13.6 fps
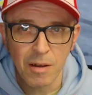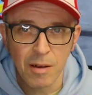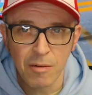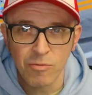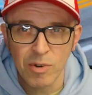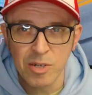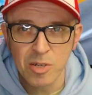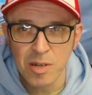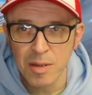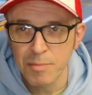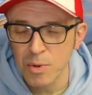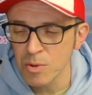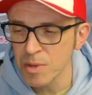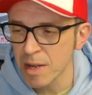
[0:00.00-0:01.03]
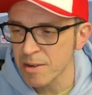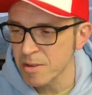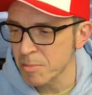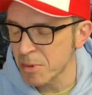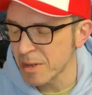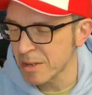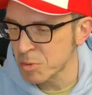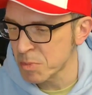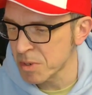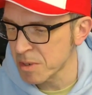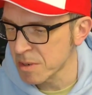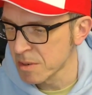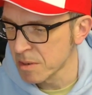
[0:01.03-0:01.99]
I've recently bought that on the
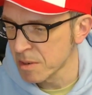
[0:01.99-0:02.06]
PSP.